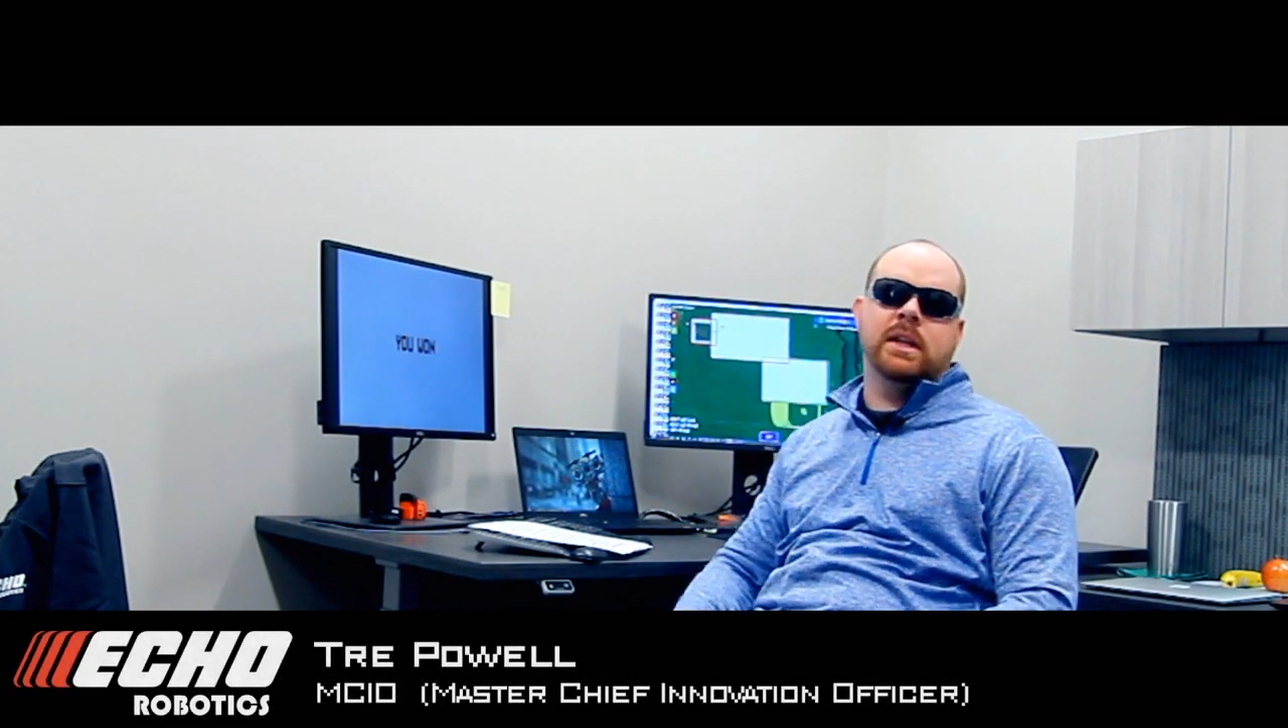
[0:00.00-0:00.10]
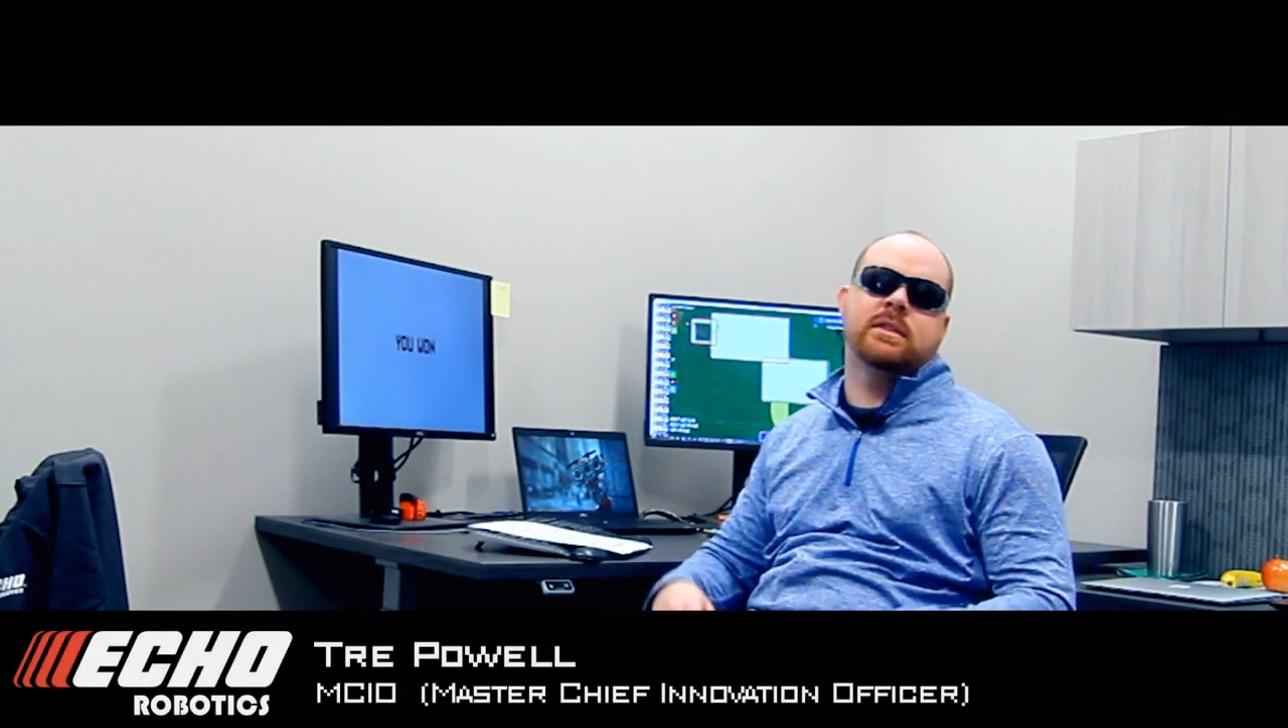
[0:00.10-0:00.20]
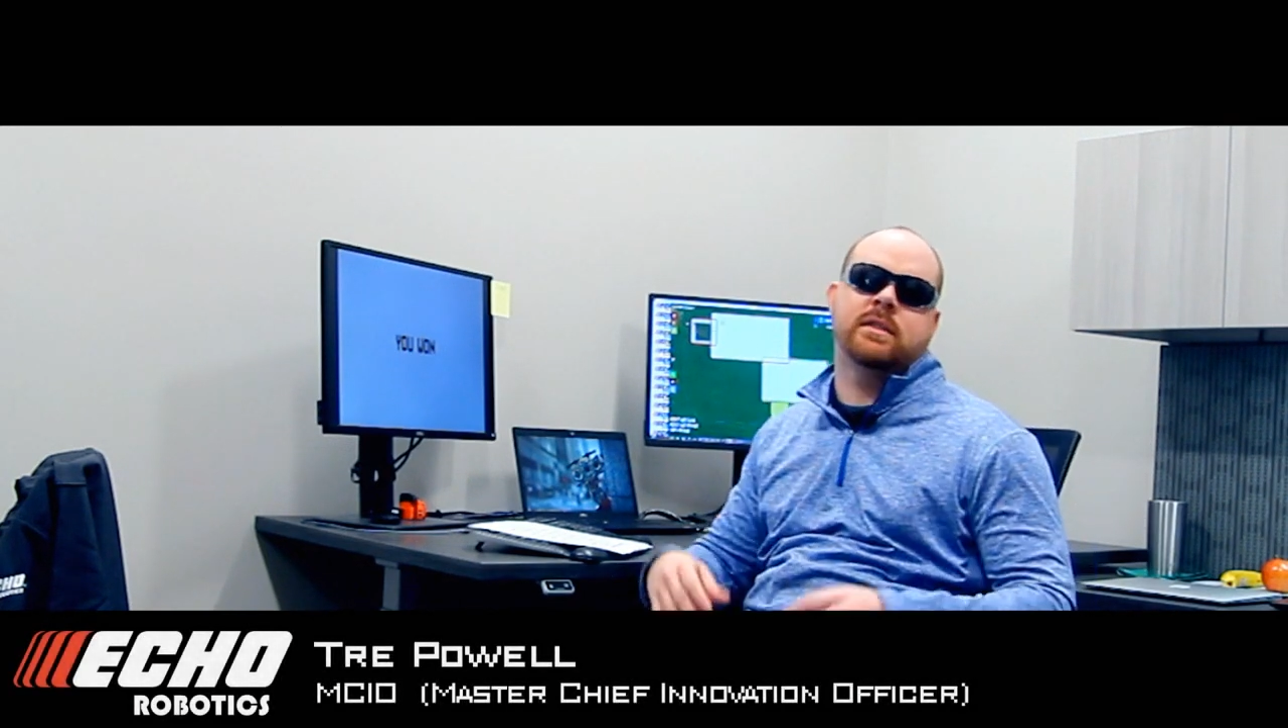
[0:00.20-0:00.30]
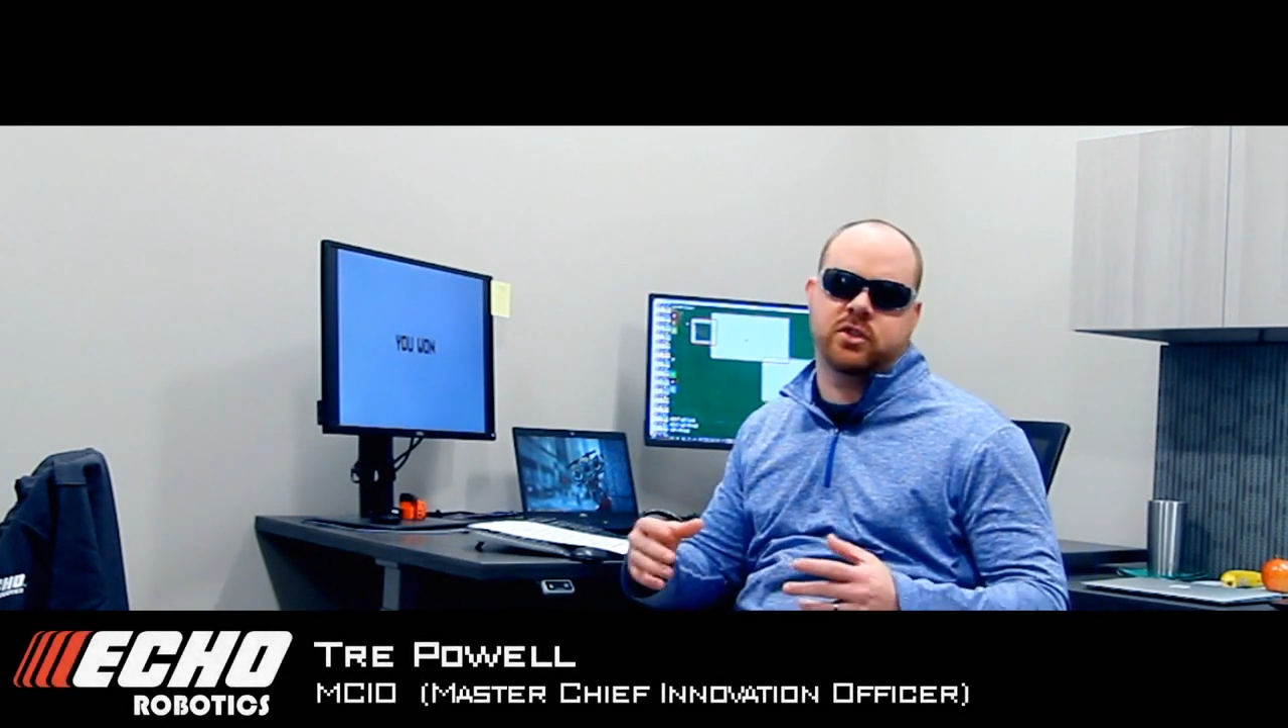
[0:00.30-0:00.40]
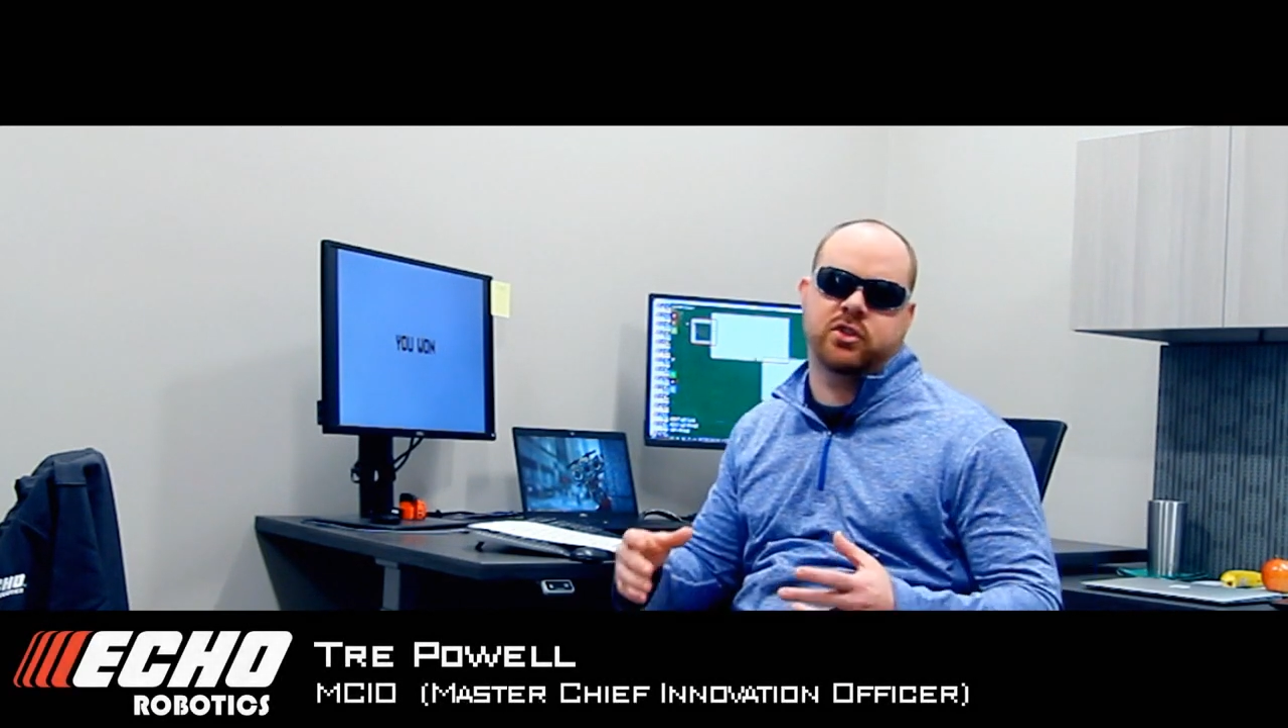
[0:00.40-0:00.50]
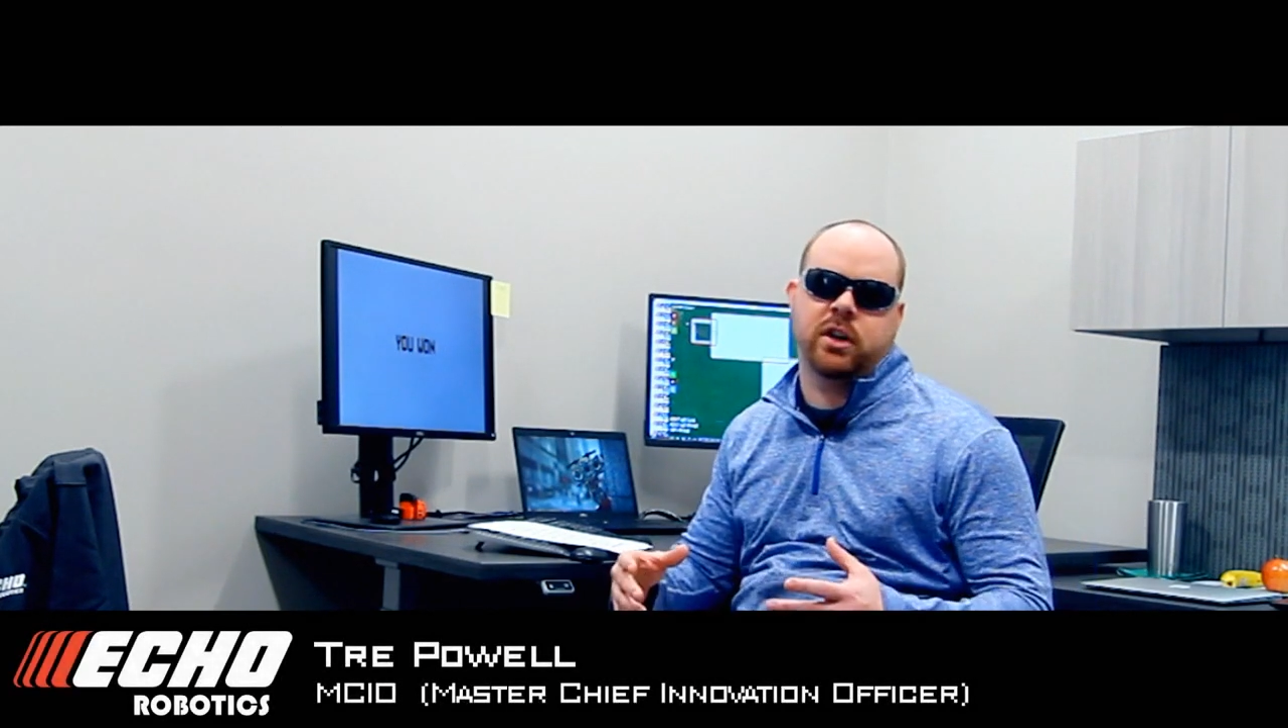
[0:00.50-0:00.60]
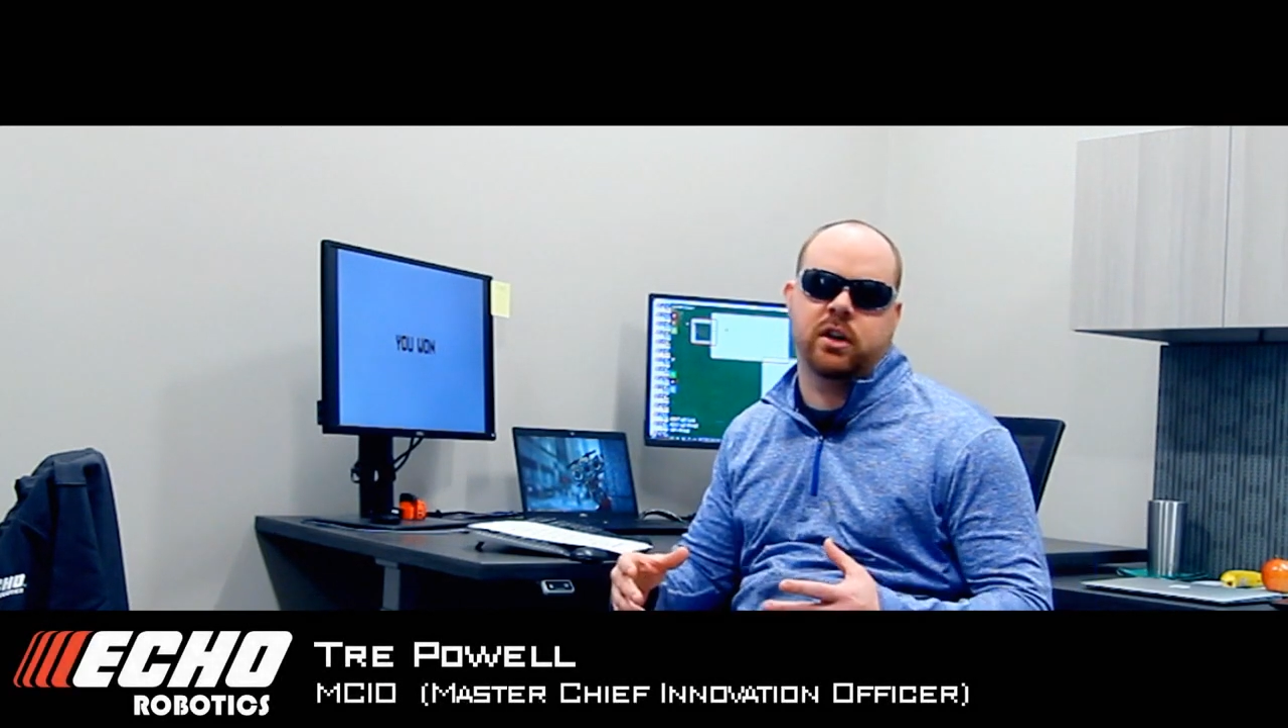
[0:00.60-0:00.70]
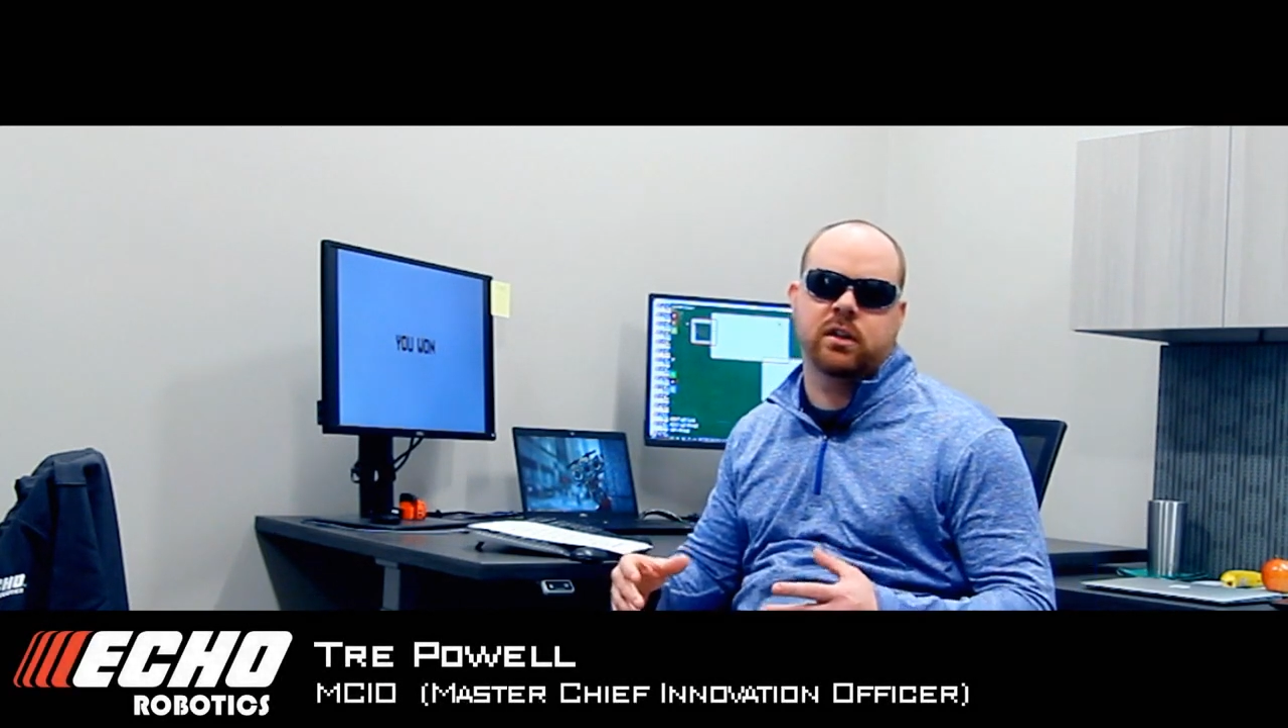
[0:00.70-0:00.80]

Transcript: Leets this year.